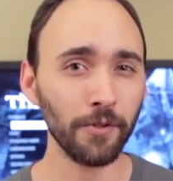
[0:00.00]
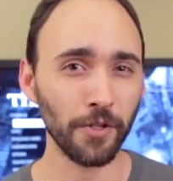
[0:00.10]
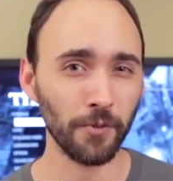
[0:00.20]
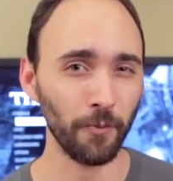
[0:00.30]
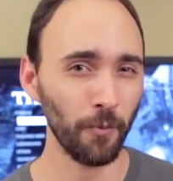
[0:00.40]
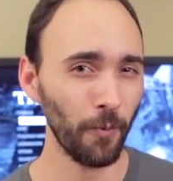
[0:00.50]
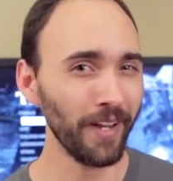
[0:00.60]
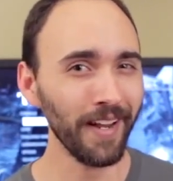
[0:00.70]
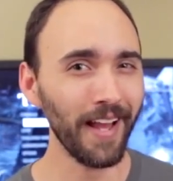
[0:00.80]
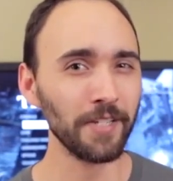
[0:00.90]
There's just
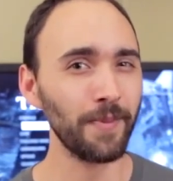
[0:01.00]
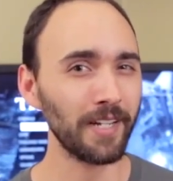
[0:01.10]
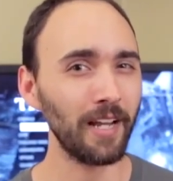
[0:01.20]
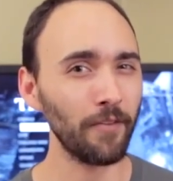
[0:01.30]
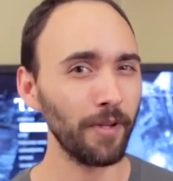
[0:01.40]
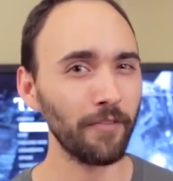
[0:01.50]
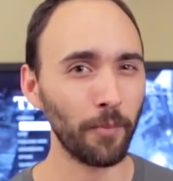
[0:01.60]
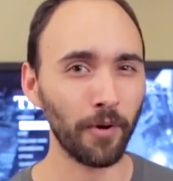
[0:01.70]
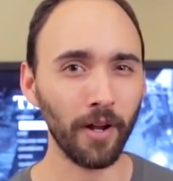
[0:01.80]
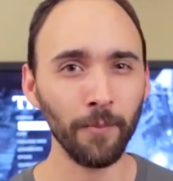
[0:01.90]
one aspect I have a bit of a
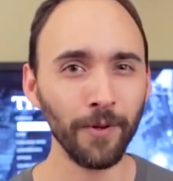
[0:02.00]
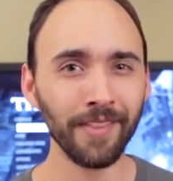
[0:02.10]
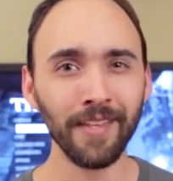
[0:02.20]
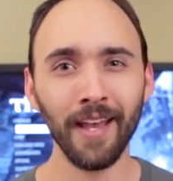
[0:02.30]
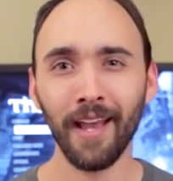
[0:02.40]
problem with,